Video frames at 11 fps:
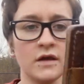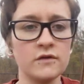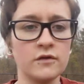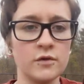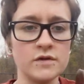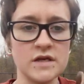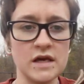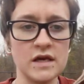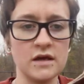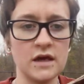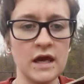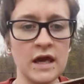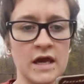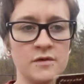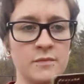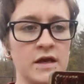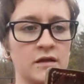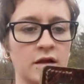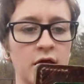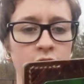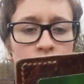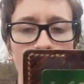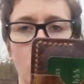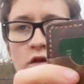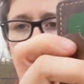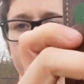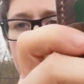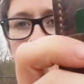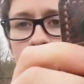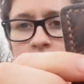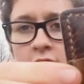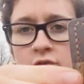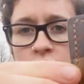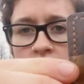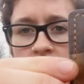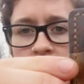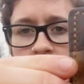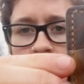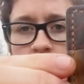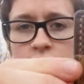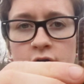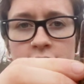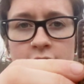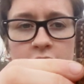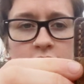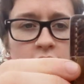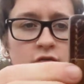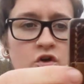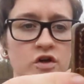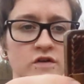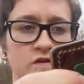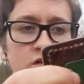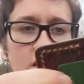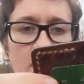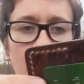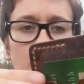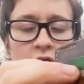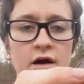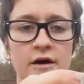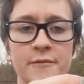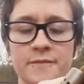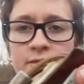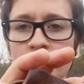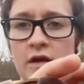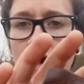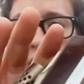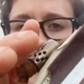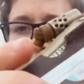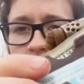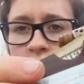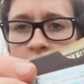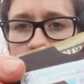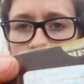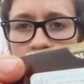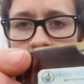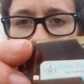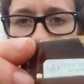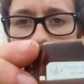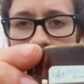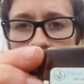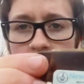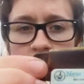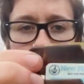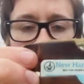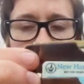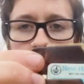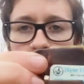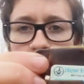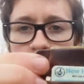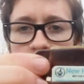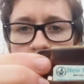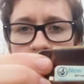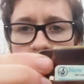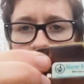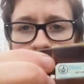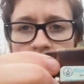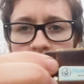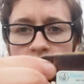So it's a handmade leather wallet from my friend Ryan over at Failsafe Goods. Um, it has a horizontal,